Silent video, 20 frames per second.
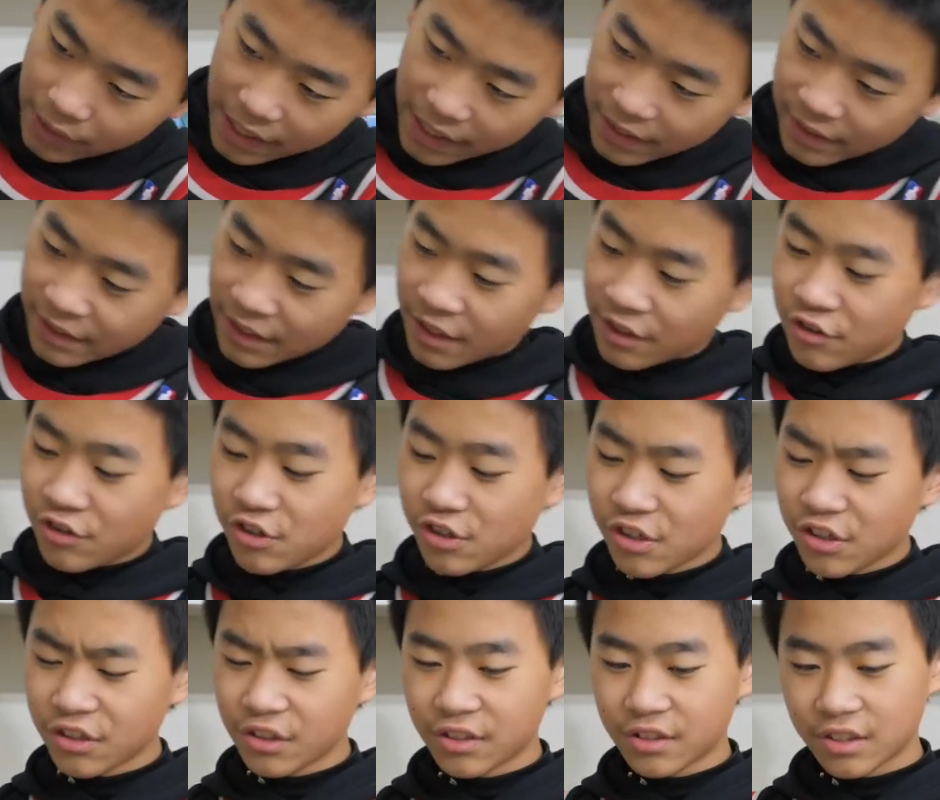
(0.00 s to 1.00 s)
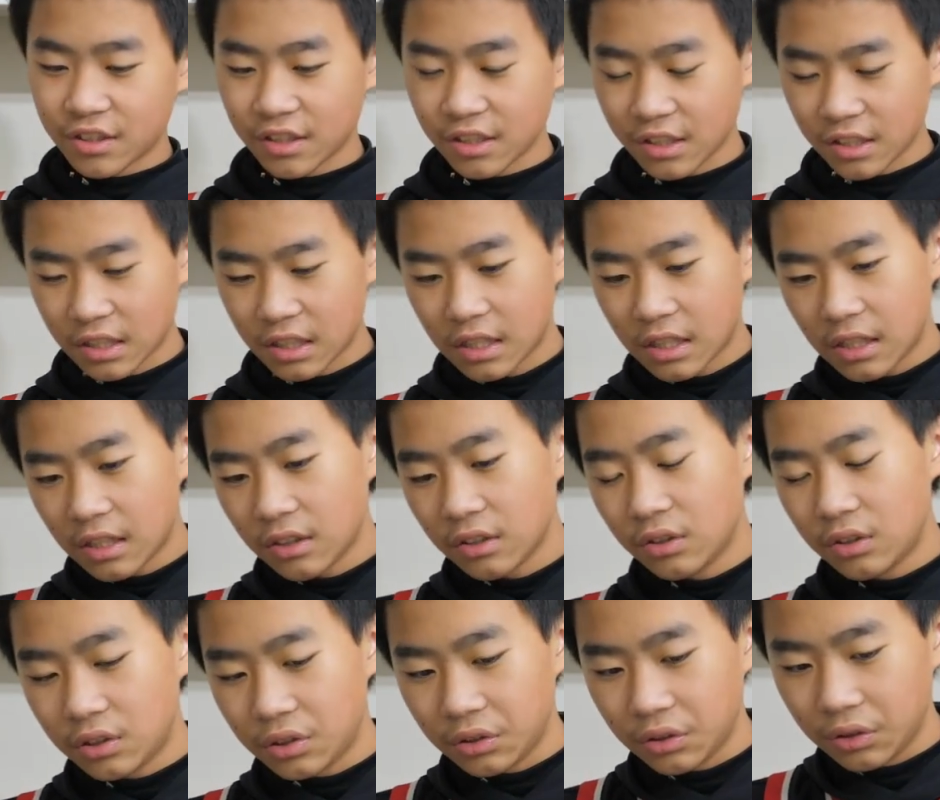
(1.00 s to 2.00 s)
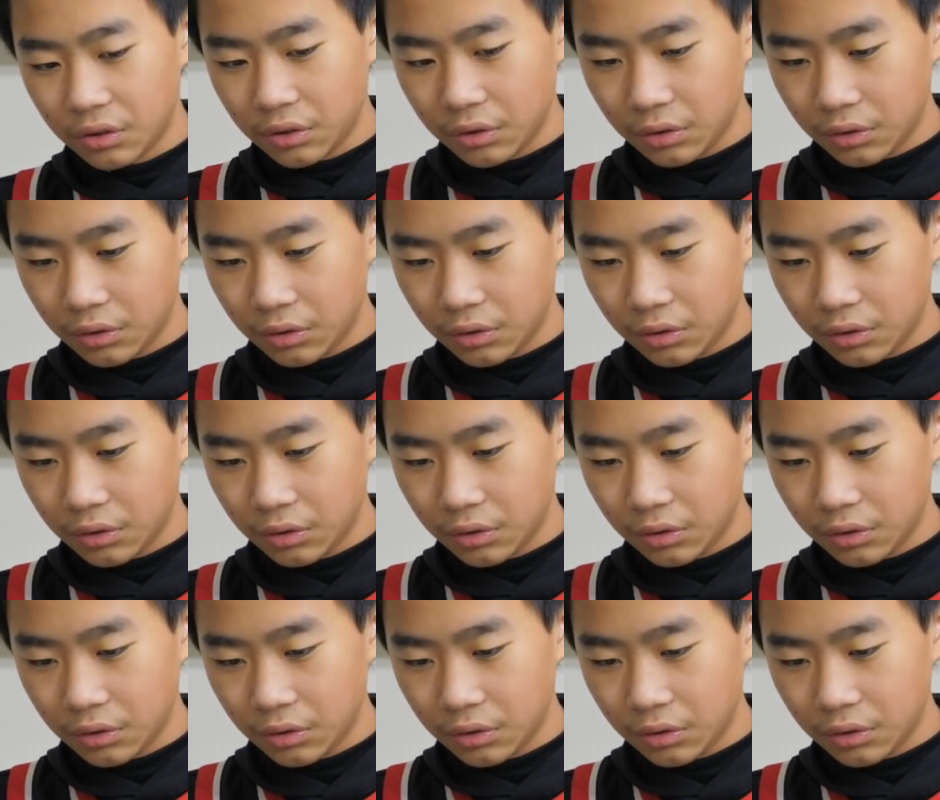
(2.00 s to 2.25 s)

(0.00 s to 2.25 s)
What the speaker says: 8 inches to